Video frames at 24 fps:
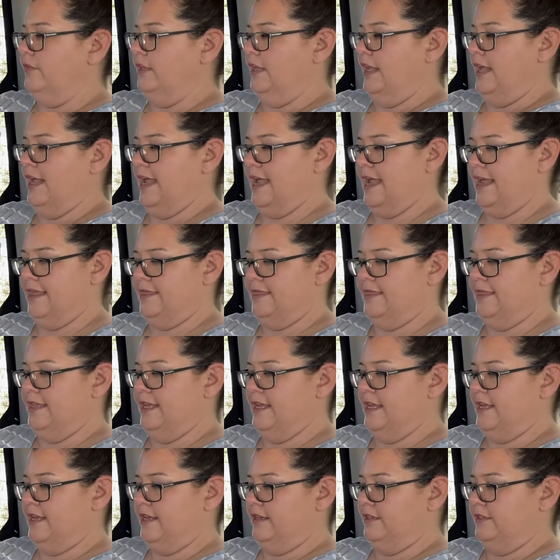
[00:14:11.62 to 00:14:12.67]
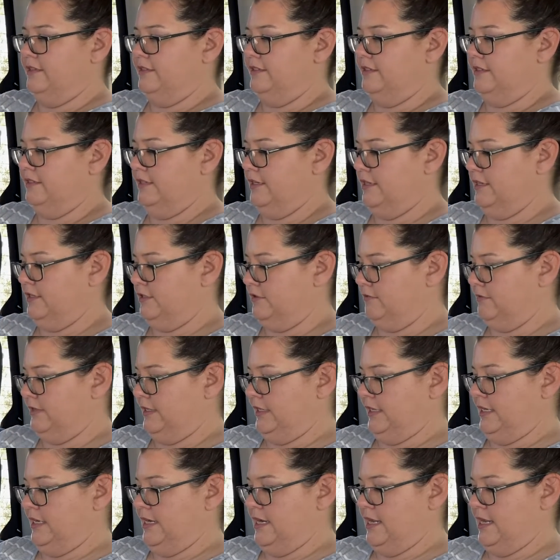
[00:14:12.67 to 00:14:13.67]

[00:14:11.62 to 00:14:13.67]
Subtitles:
And this is really